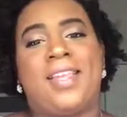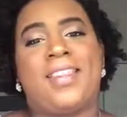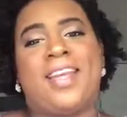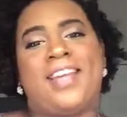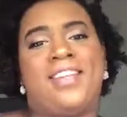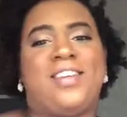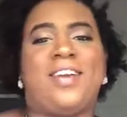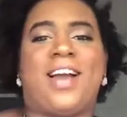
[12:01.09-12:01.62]

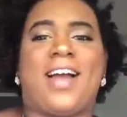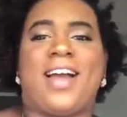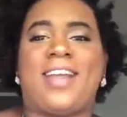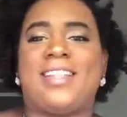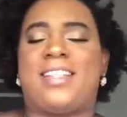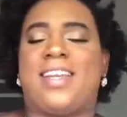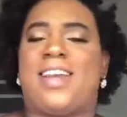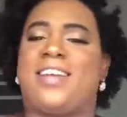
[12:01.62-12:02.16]
Thank you
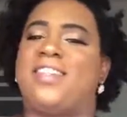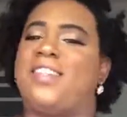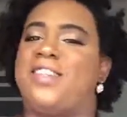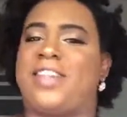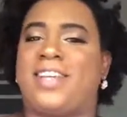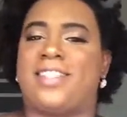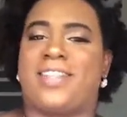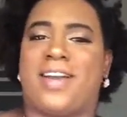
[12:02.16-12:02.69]
guys, and I'll see you
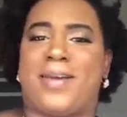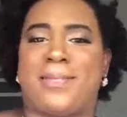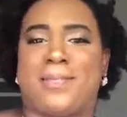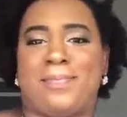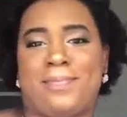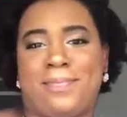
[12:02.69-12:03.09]
next time.